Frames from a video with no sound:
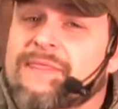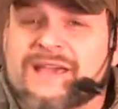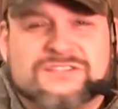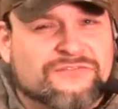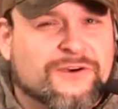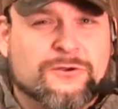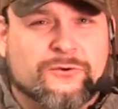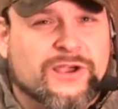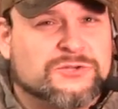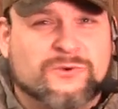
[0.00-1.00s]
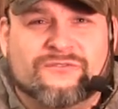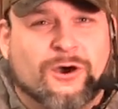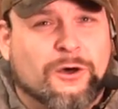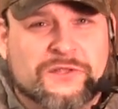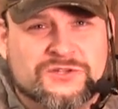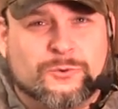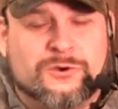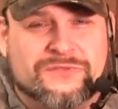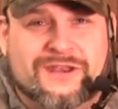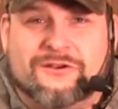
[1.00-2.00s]
and that's the photographs we've all
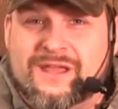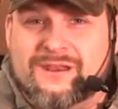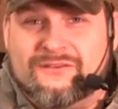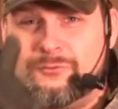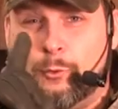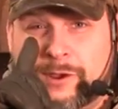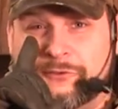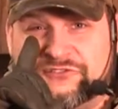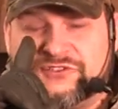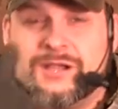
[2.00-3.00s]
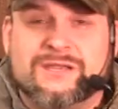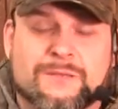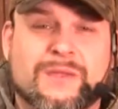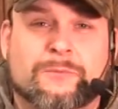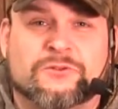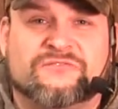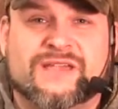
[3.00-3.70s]
enjoyed on the internet of wheels stuck into people's